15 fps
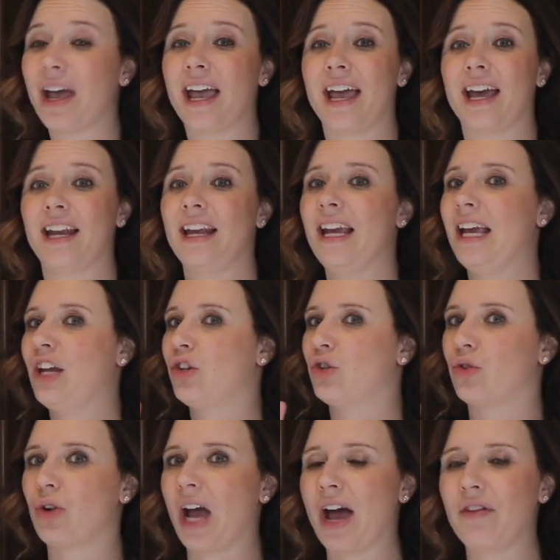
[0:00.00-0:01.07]
and
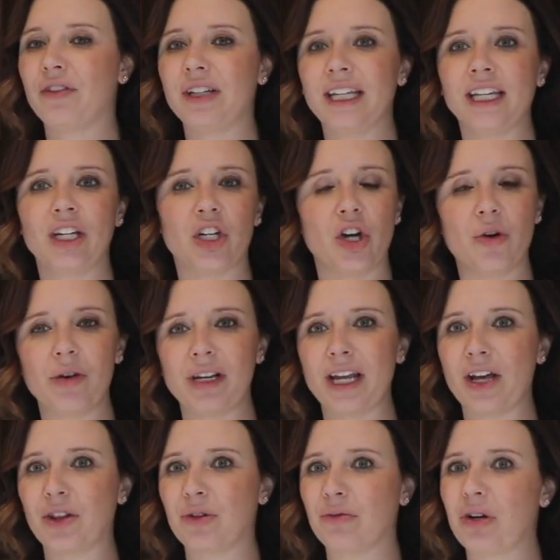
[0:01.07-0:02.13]
traveling, going
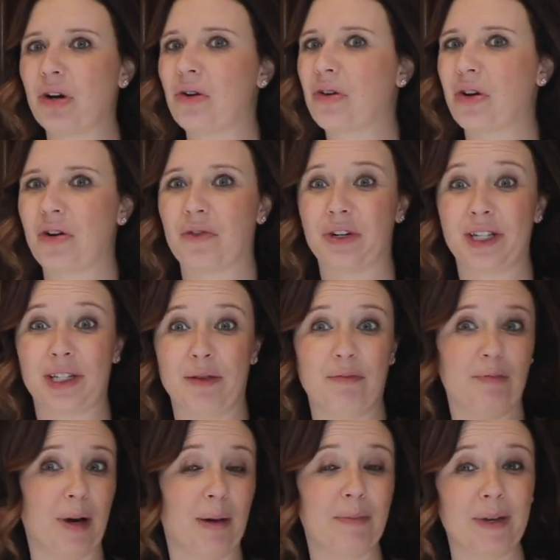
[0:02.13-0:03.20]
down the road over some
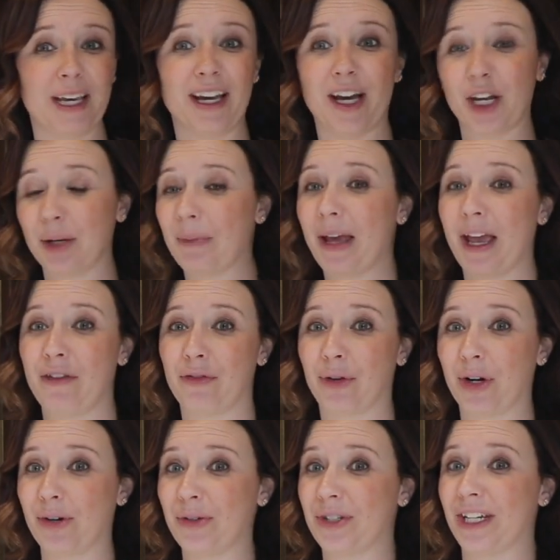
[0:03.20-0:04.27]
bumpy, unpaved
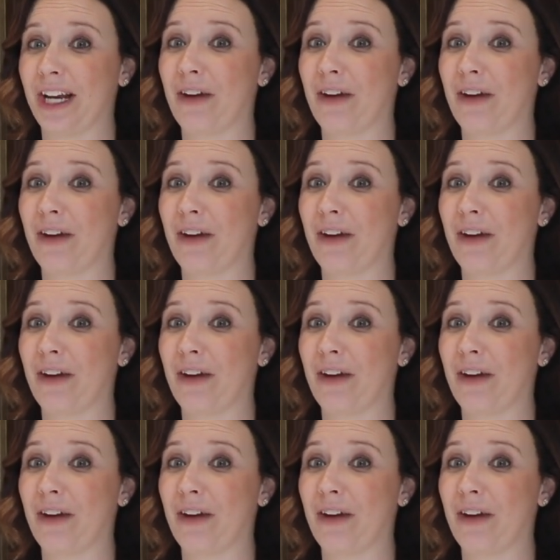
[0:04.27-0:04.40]
roads and